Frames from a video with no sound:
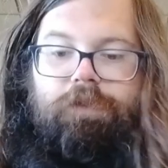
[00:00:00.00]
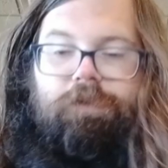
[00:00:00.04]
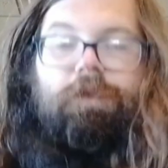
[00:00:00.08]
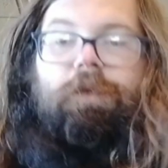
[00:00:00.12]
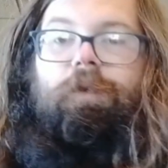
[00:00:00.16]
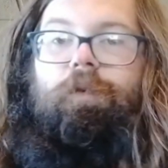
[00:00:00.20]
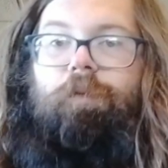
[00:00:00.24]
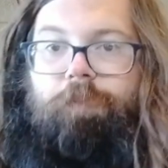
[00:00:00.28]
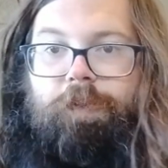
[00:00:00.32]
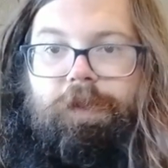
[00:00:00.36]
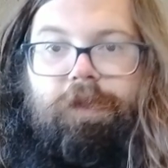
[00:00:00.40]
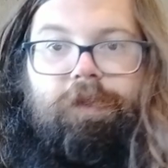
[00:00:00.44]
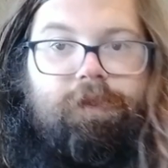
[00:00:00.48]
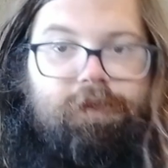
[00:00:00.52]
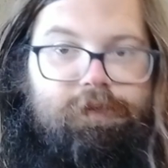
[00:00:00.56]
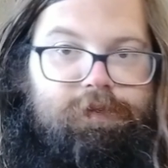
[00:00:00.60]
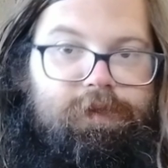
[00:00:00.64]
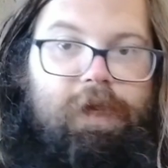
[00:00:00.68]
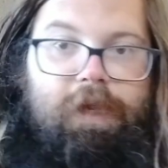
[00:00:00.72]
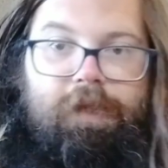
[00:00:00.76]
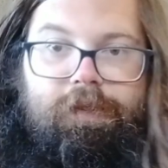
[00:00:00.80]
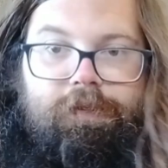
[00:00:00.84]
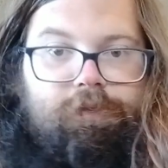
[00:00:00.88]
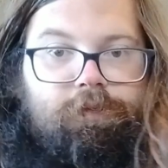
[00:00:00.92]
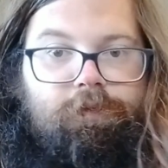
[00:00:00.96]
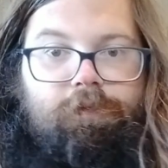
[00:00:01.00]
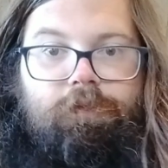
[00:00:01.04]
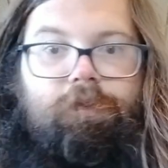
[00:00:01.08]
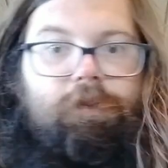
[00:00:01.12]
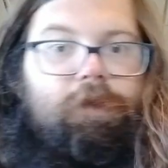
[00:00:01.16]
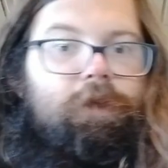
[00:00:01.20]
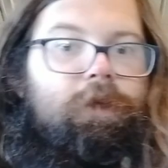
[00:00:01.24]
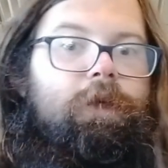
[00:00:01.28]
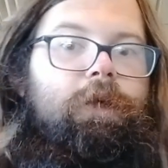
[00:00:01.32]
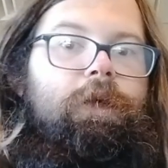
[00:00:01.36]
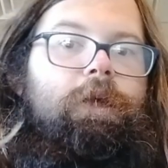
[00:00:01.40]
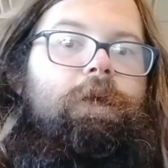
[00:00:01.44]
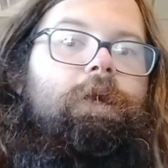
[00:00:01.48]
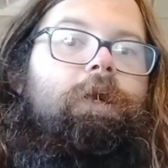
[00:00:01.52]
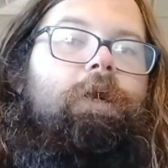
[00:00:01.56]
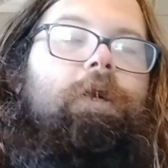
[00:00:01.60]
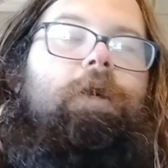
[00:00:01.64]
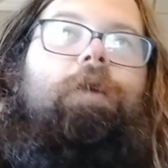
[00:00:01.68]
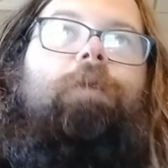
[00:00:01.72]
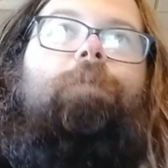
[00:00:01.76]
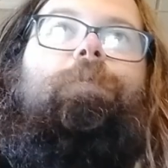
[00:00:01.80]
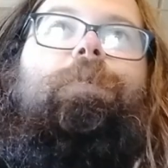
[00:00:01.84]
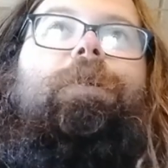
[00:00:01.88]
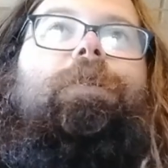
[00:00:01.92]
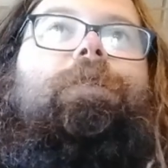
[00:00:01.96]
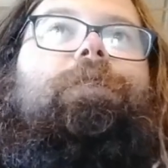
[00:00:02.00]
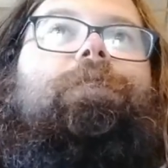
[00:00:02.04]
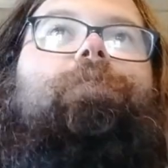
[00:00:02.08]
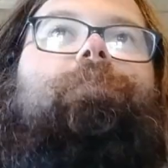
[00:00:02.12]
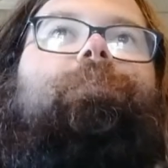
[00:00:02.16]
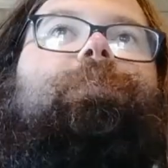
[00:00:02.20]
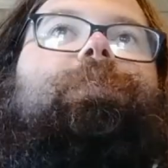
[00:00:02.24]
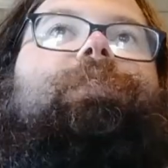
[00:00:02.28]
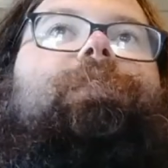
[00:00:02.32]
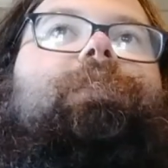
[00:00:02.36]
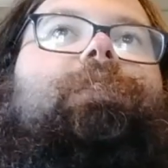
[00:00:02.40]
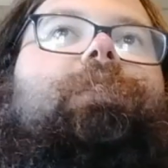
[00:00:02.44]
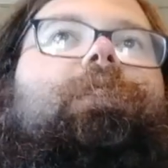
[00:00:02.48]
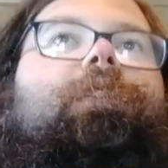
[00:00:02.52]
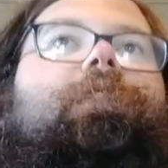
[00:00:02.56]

going to be a disaster. But you'd be